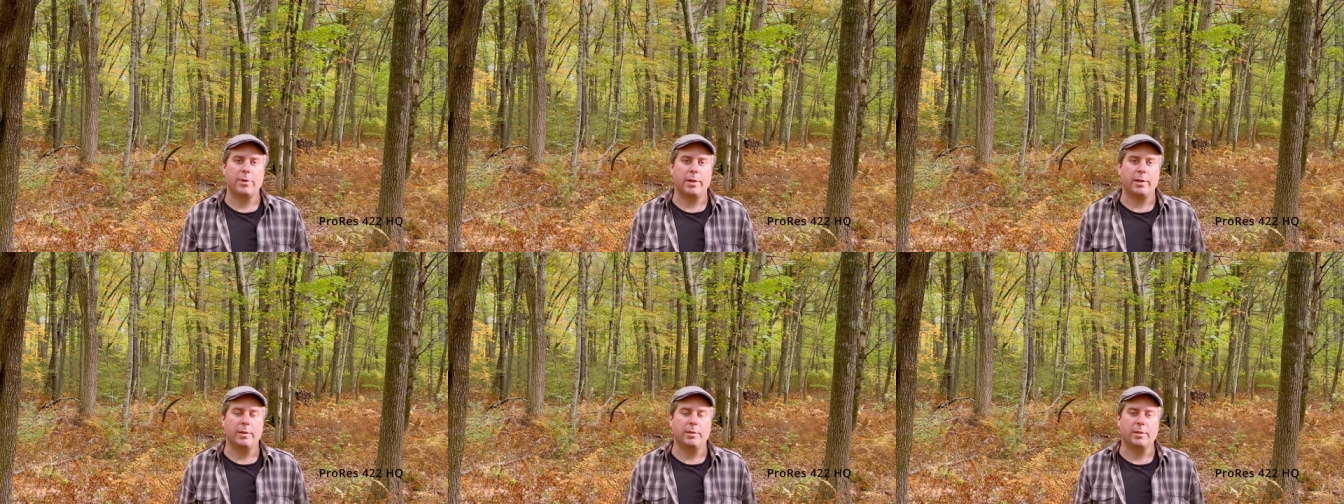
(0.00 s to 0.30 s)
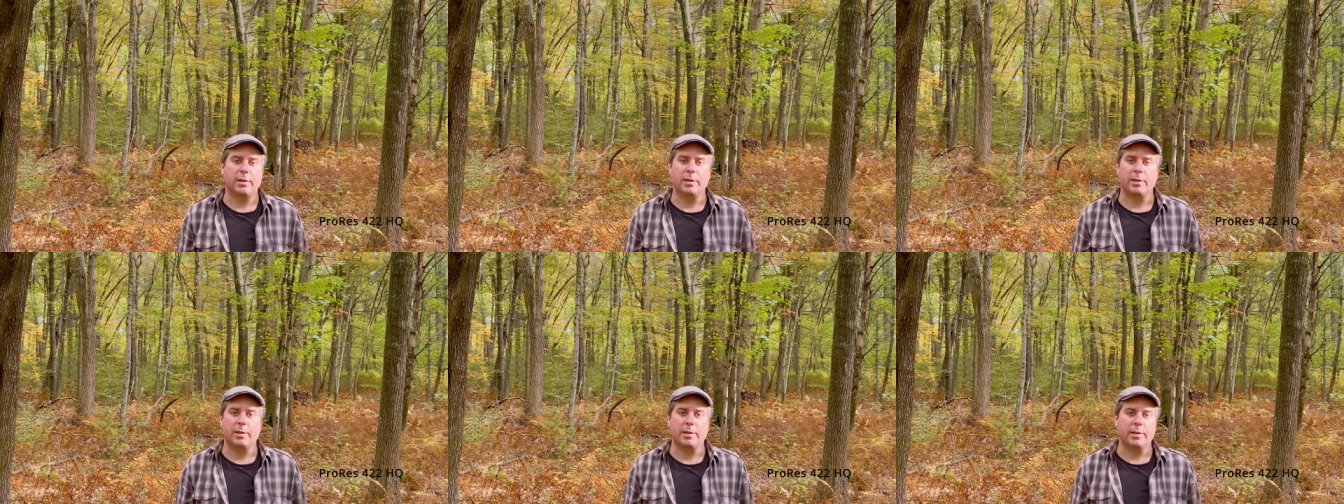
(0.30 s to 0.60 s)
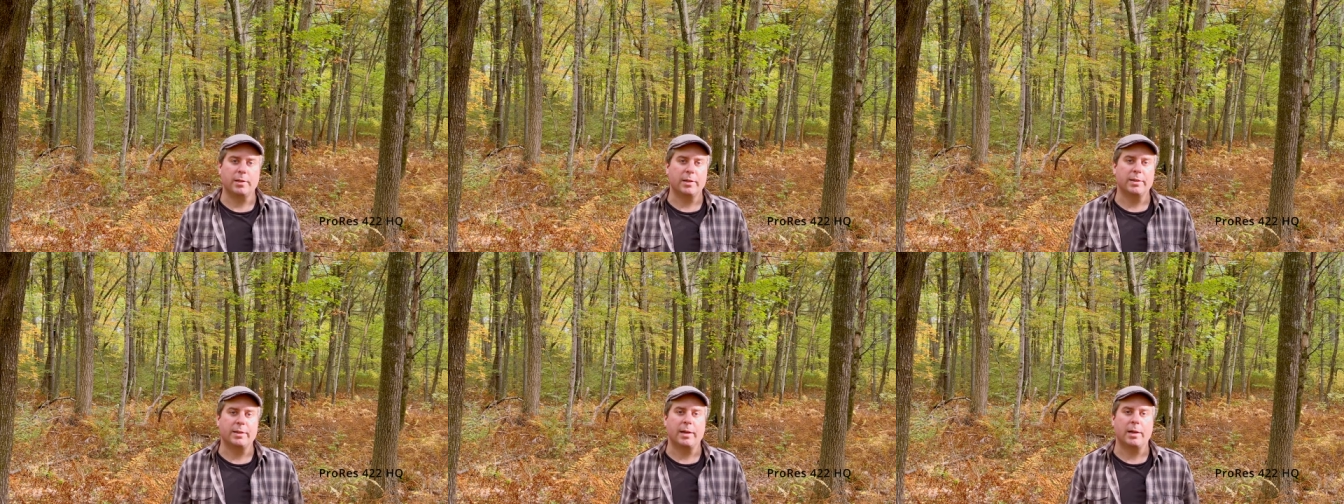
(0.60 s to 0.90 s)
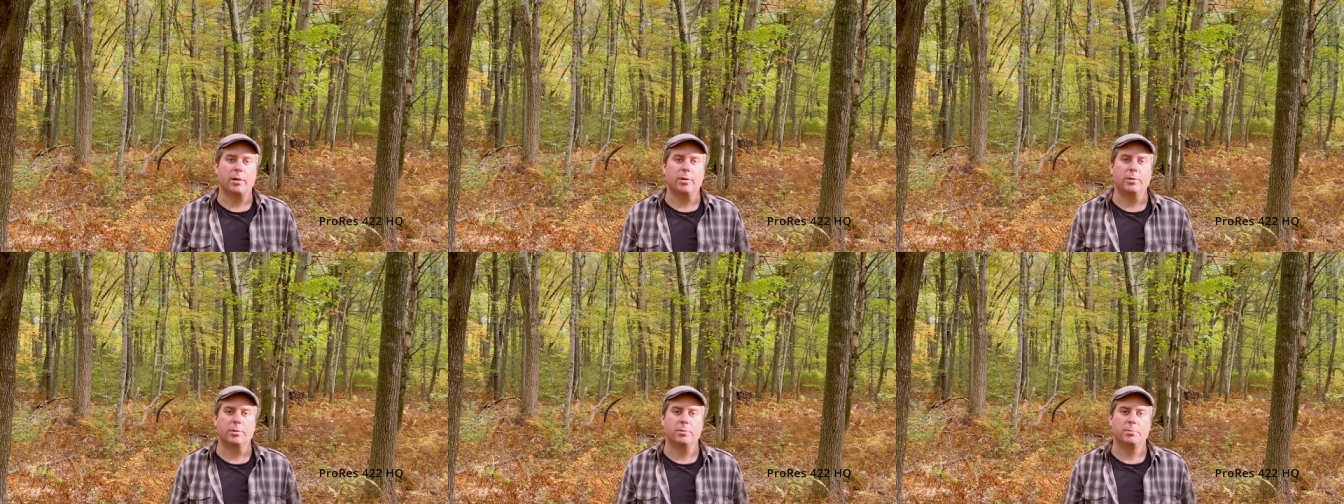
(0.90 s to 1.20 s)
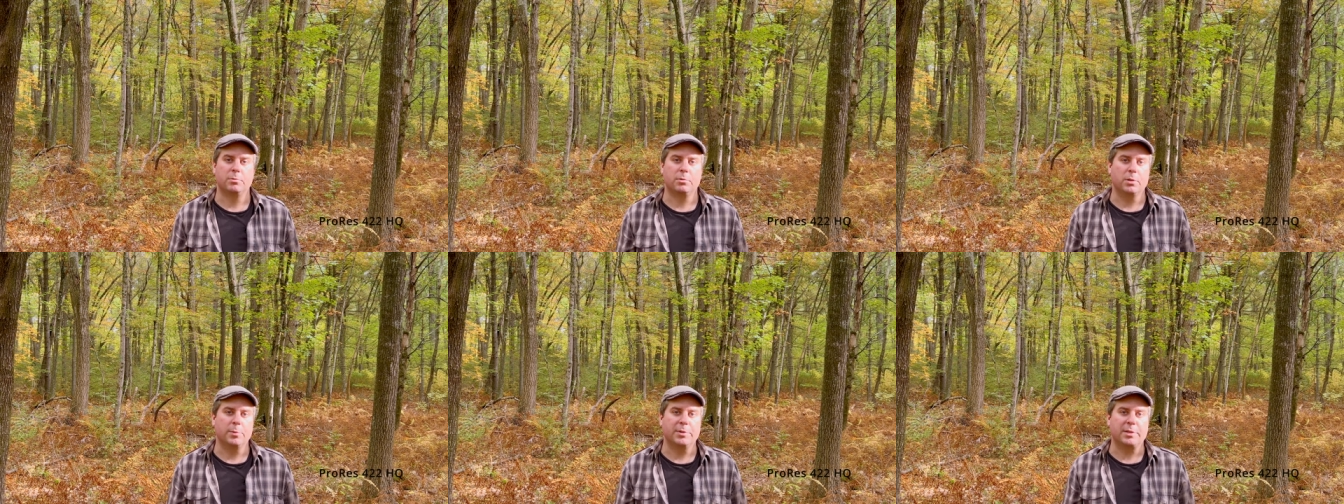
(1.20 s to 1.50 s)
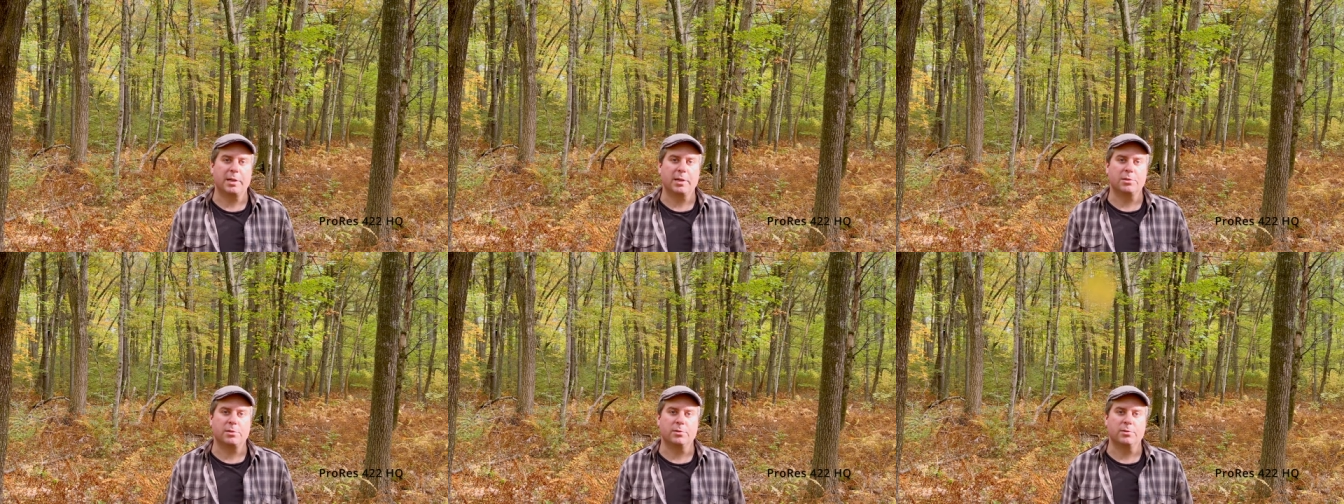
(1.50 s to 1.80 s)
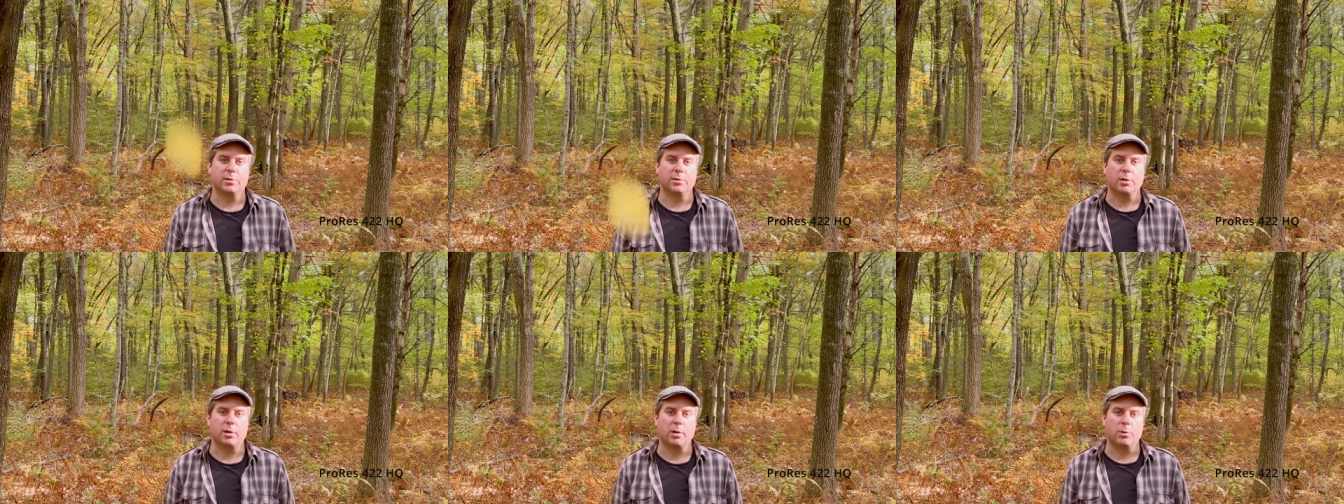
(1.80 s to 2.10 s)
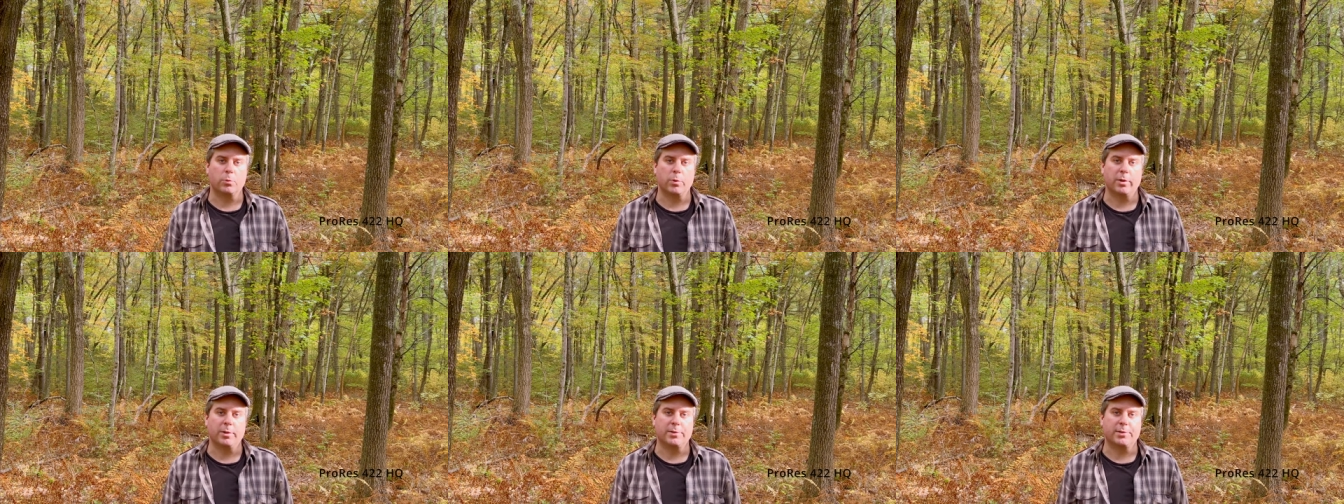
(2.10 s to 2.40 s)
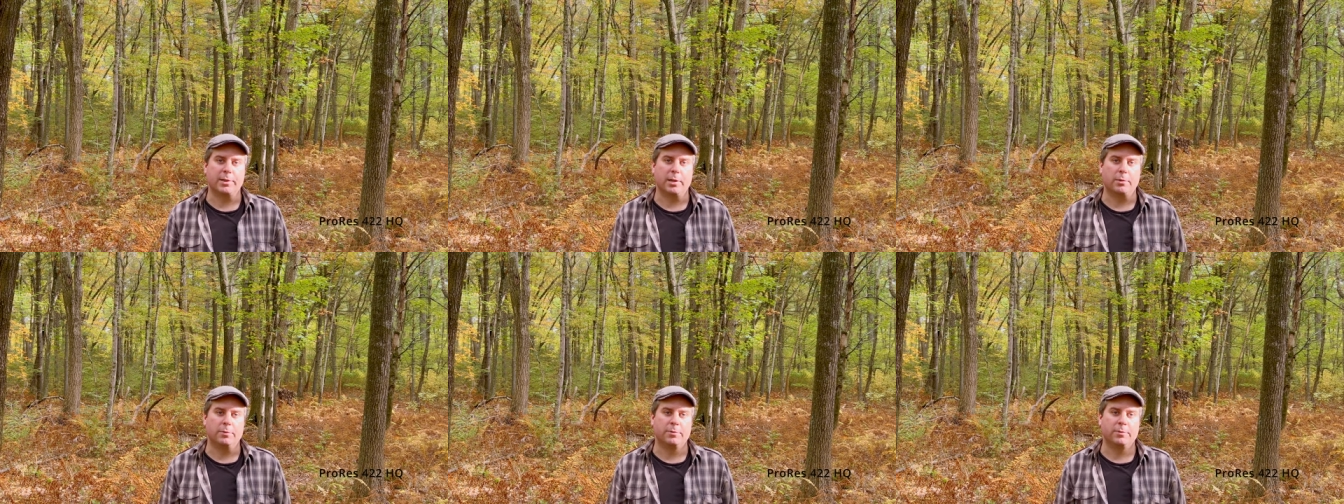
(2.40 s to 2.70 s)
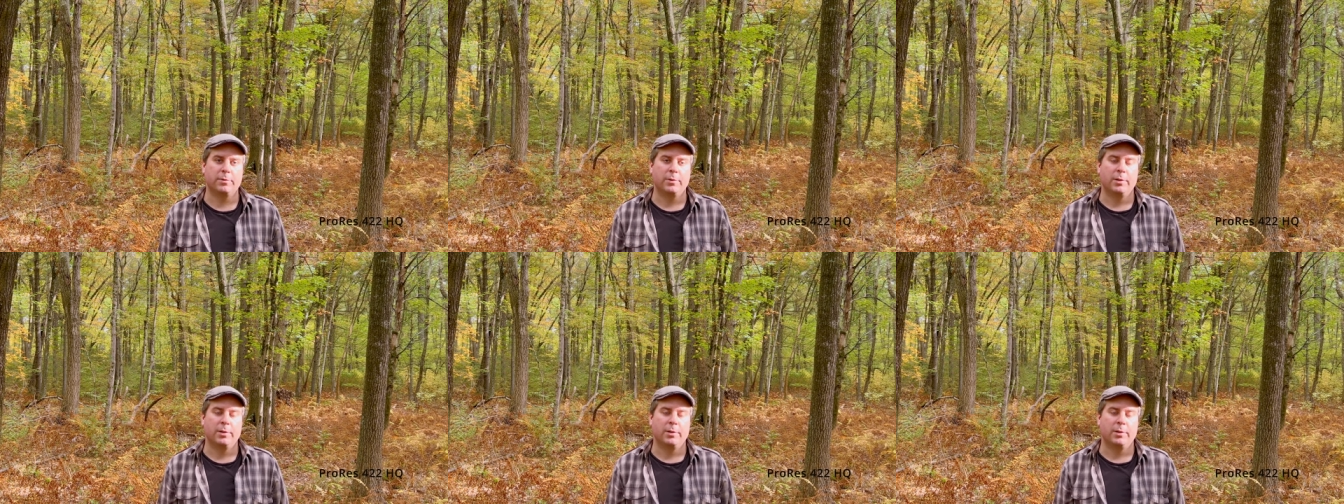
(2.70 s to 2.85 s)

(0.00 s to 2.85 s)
unnatural contours being preserved compared to the H265.